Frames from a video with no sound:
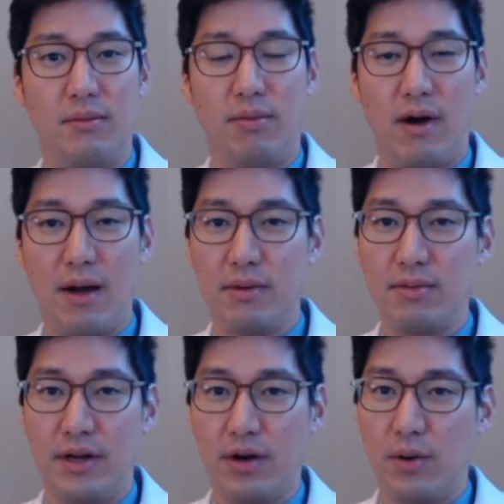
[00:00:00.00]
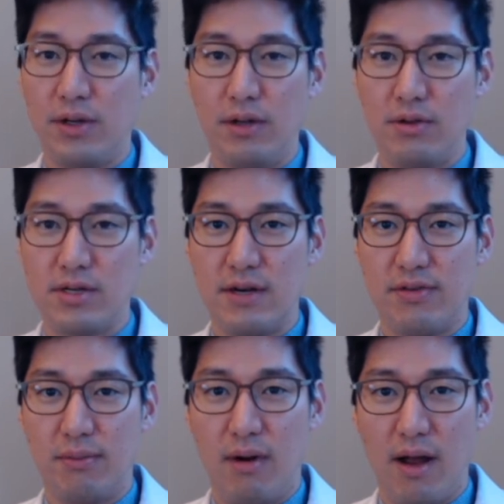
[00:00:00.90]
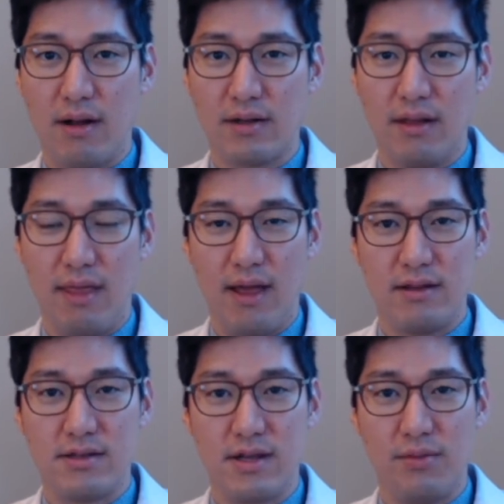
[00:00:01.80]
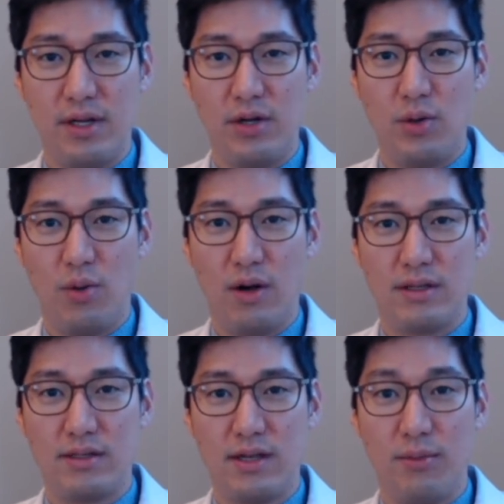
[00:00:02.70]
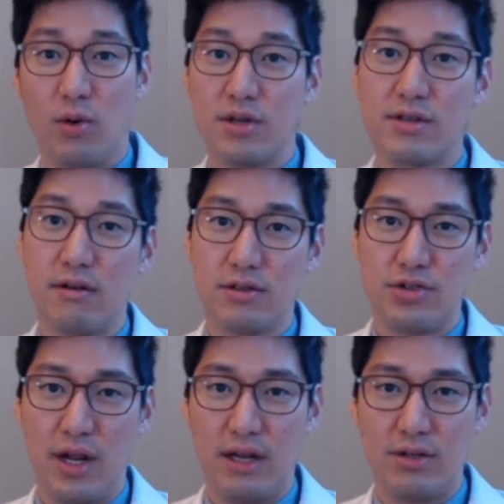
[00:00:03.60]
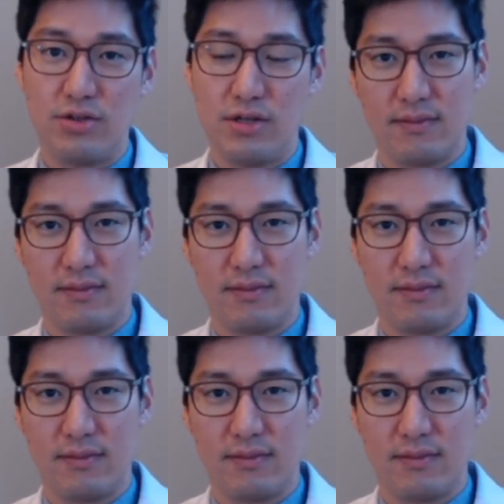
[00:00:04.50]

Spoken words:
probably are going to use a different product than somebody who wants a more subtle change.